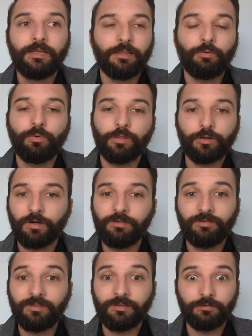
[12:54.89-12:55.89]
Like, one of the
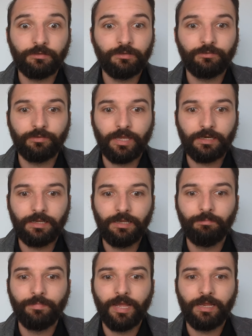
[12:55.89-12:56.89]
crazy things is that
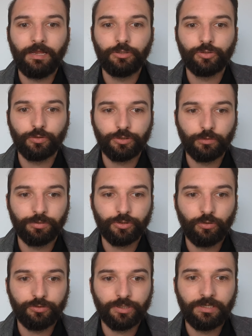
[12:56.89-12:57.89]
him and Giorgio
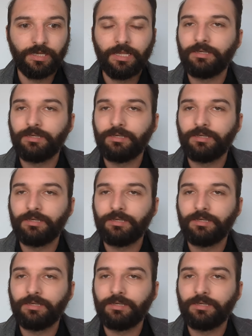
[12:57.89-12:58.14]
Petrosian